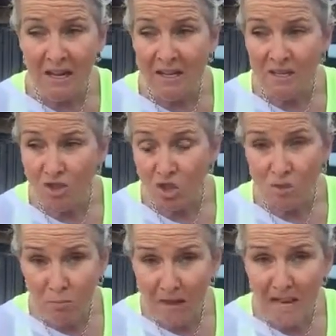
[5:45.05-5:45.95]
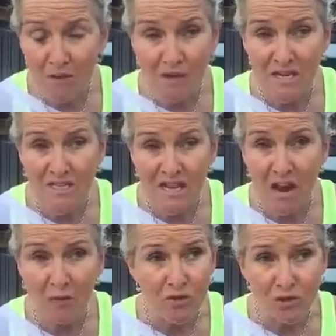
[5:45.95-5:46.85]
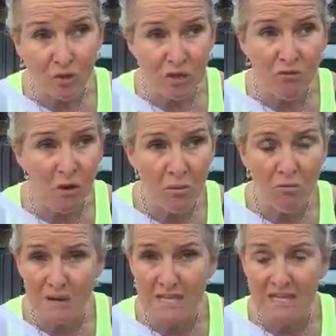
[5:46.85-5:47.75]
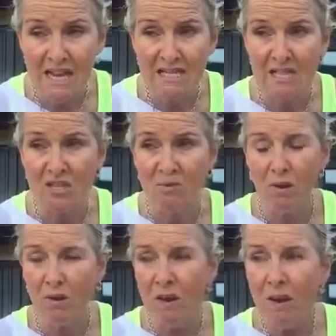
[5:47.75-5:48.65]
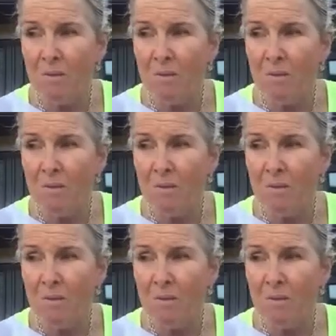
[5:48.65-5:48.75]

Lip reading: So just believe in yourself. There's nothing wrong with resetting, but,